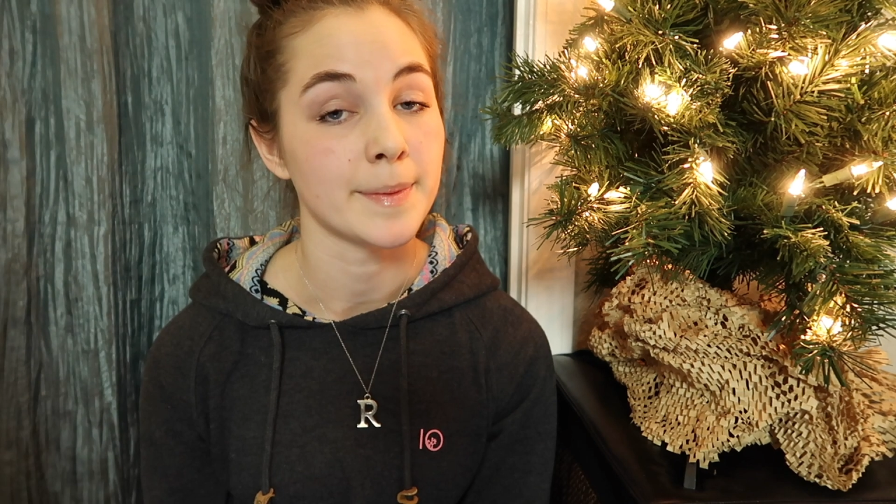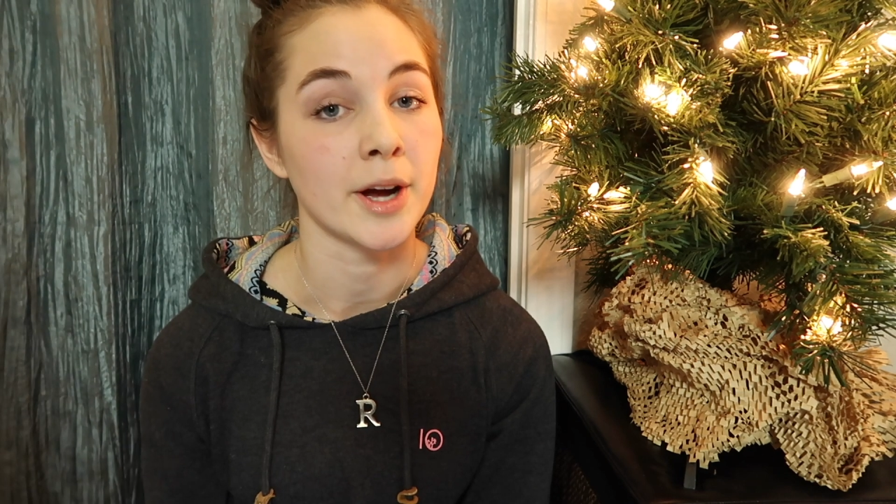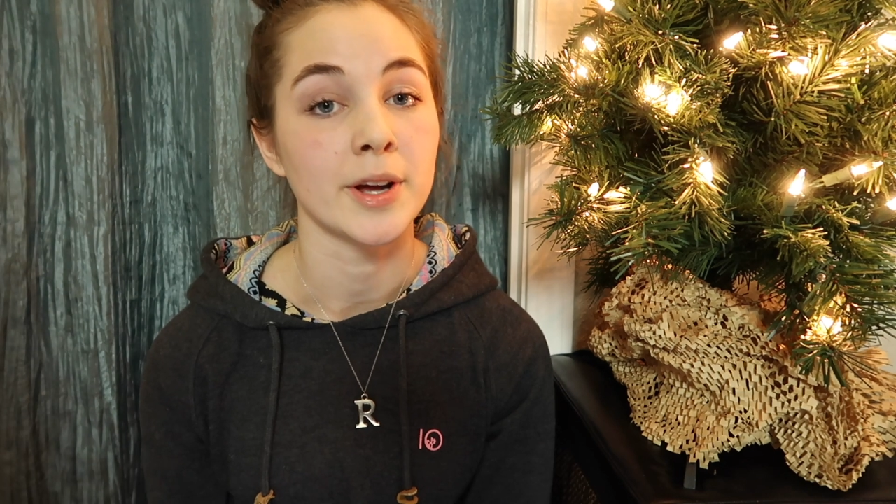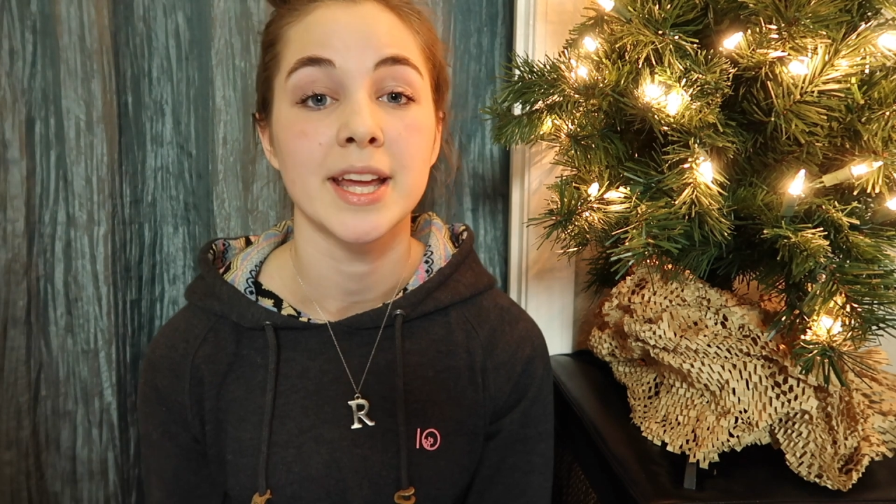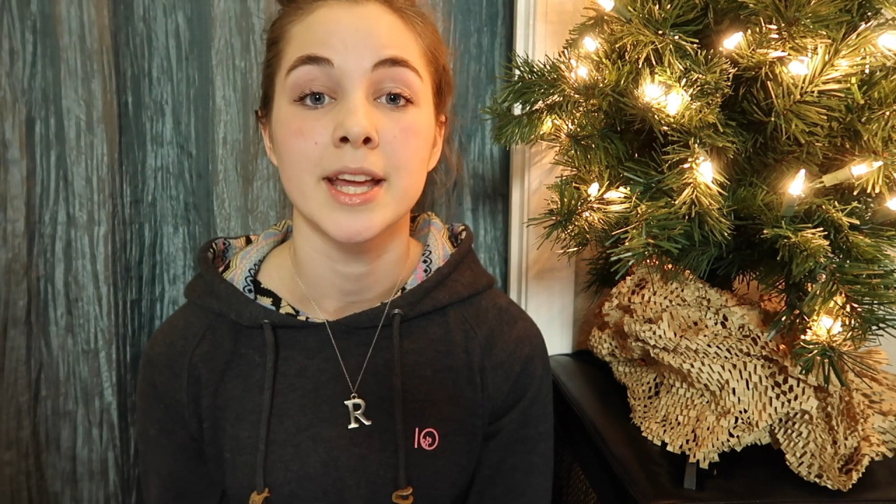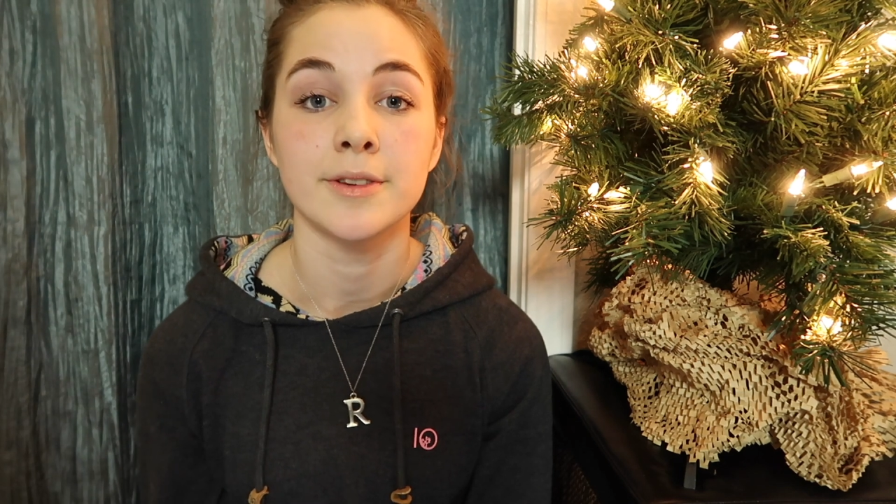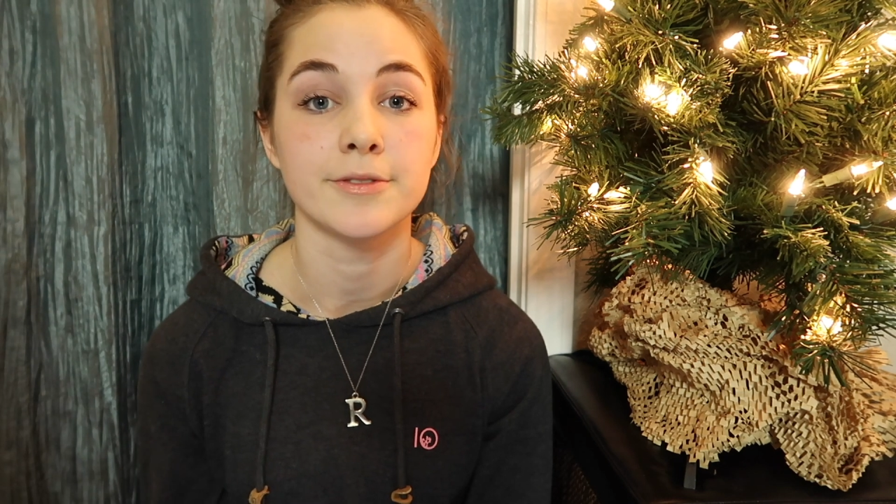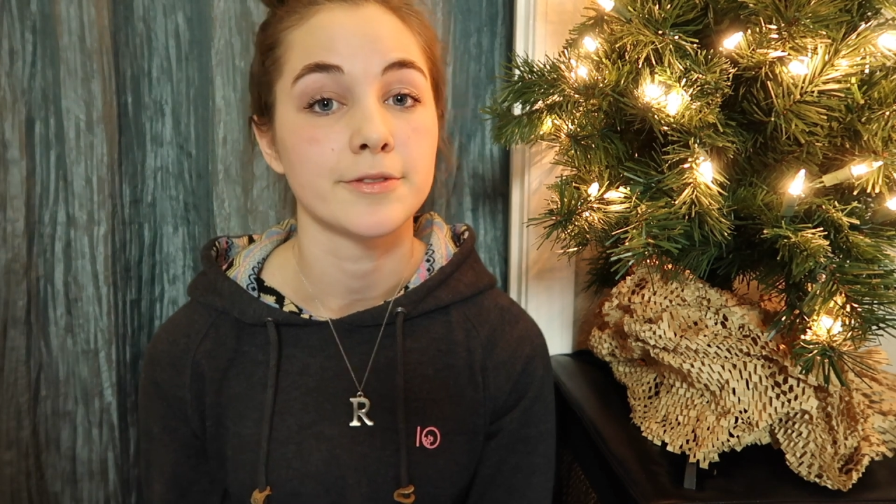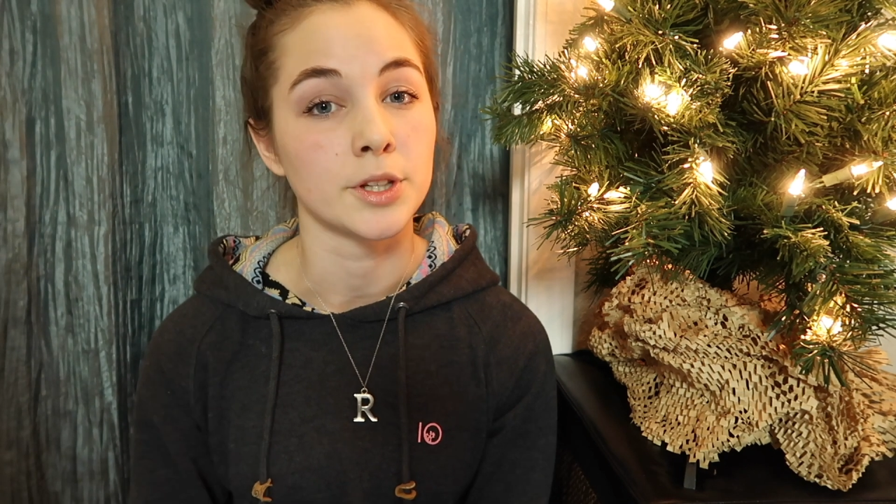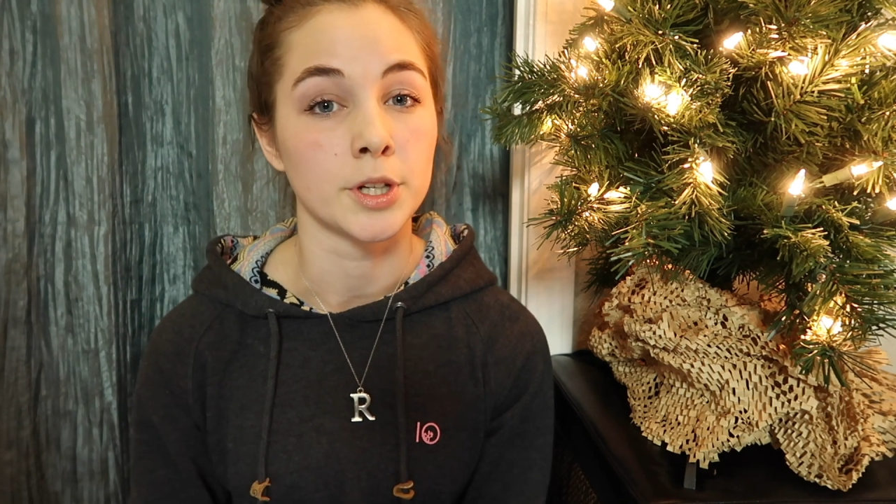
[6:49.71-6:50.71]
about
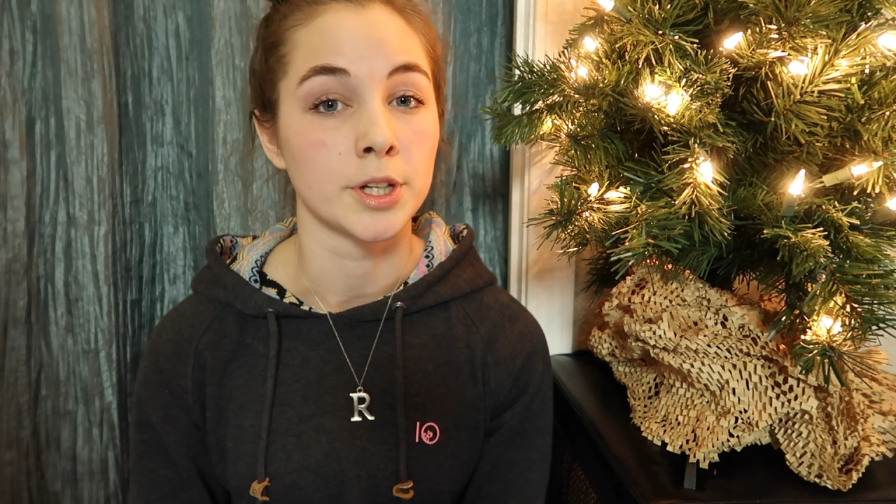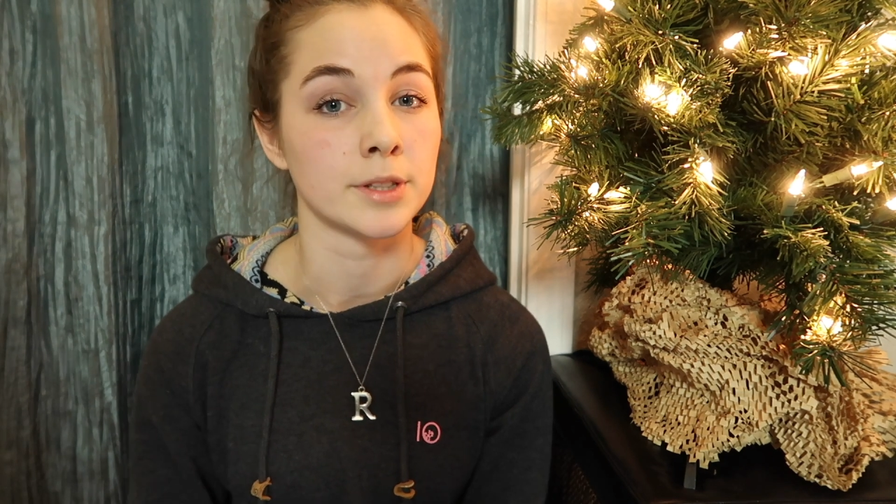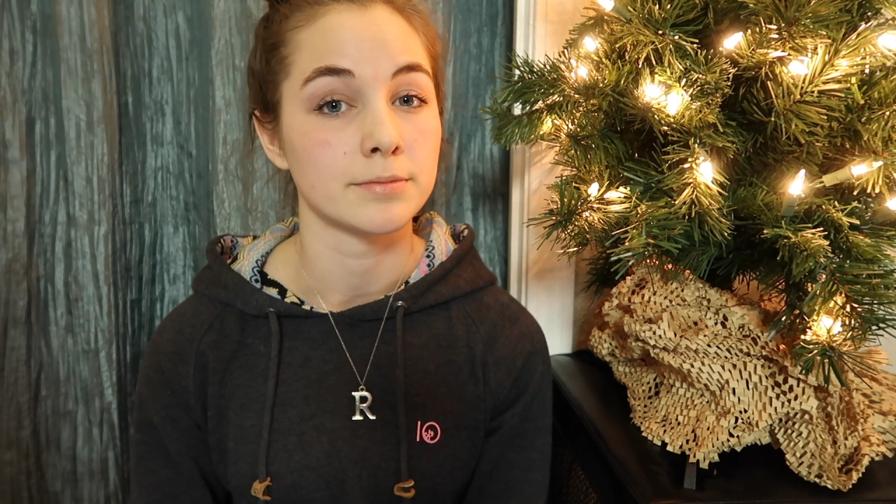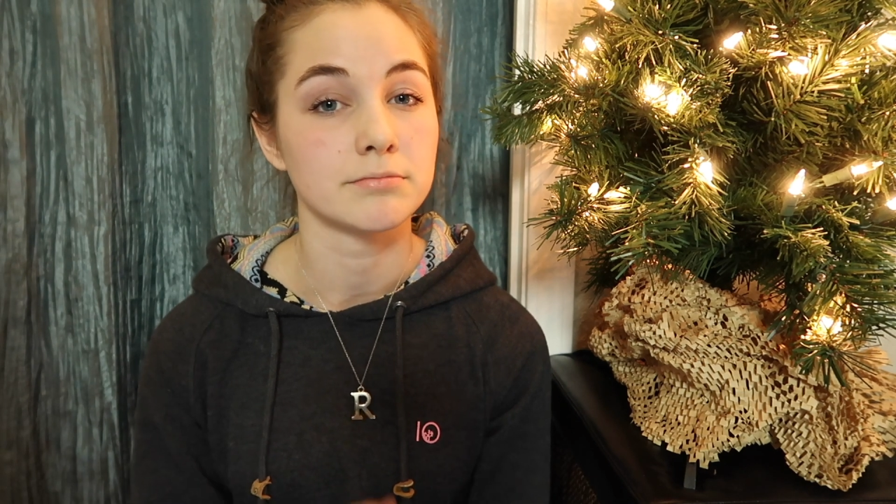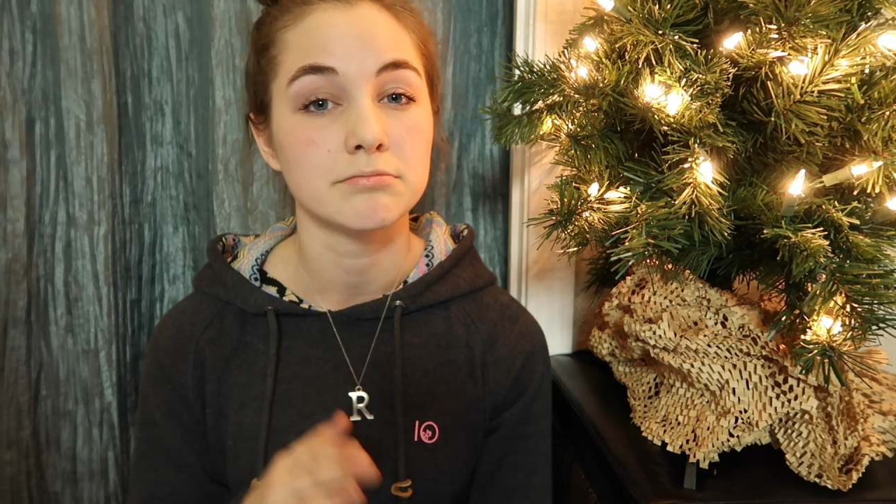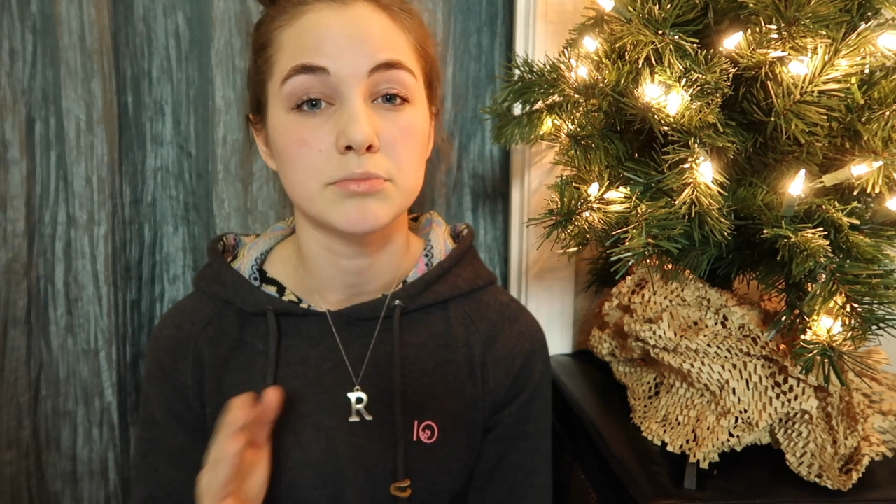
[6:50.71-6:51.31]
if you're